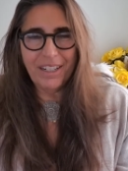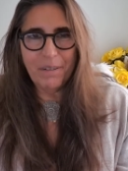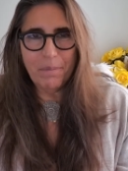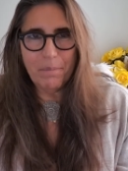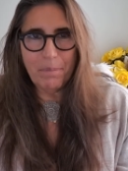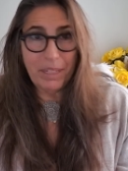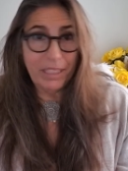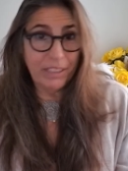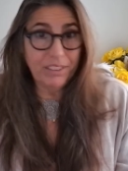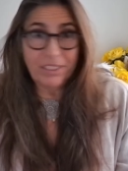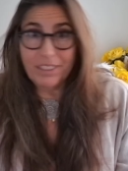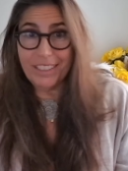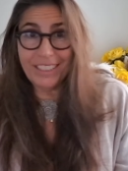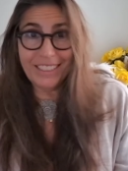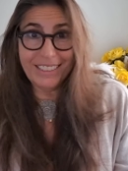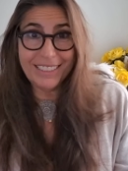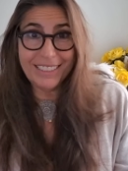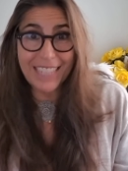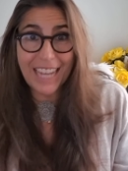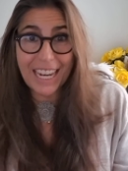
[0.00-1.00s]
based on
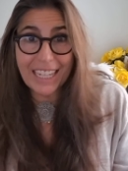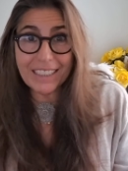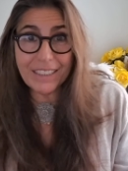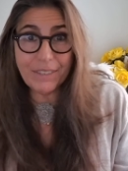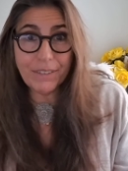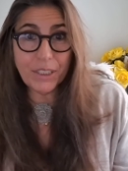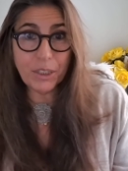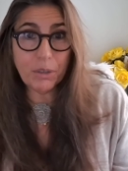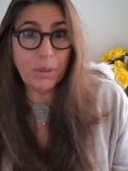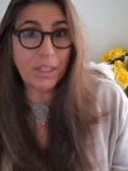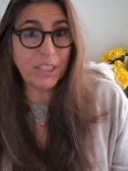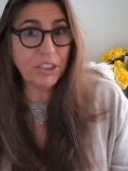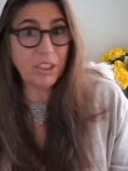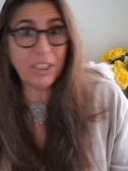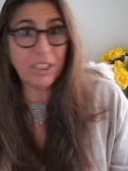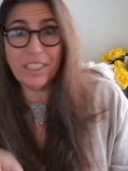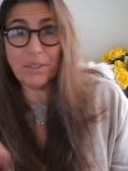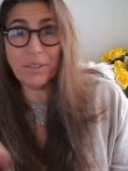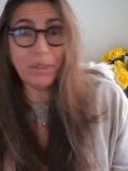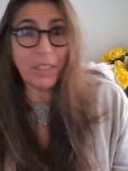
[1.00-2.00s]
exactly what the question
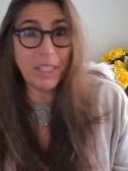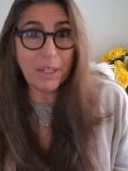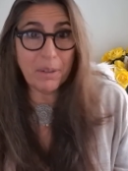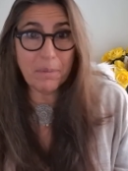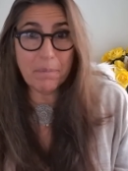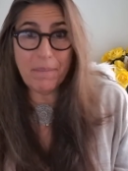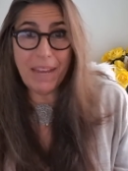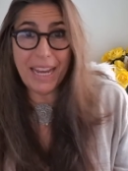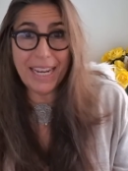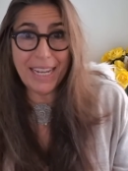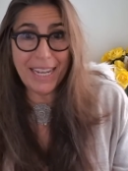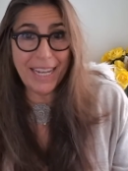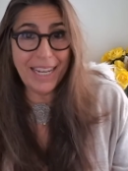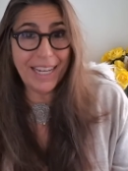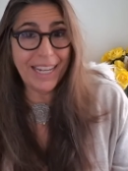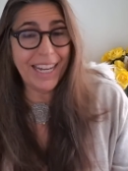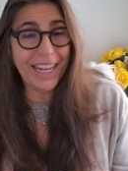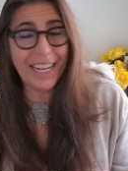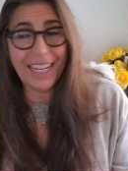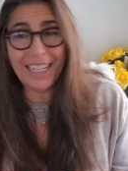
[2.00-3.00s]
is without
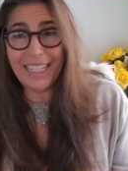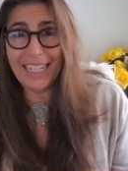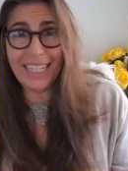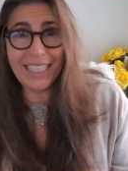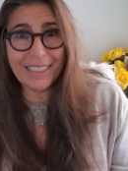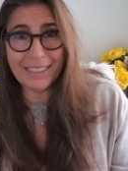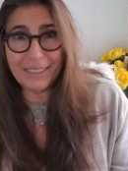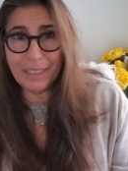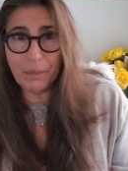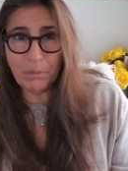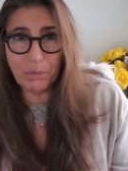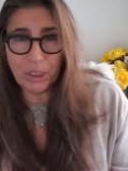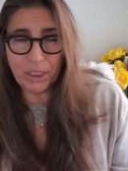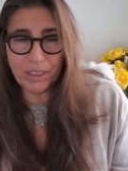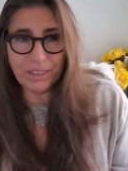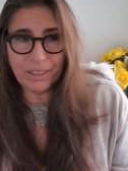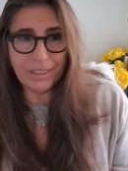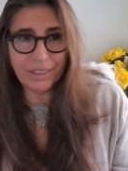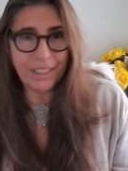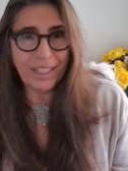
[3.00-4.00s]
making any
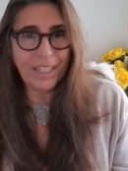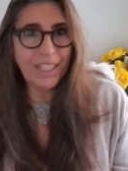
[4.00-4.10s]
assumptions.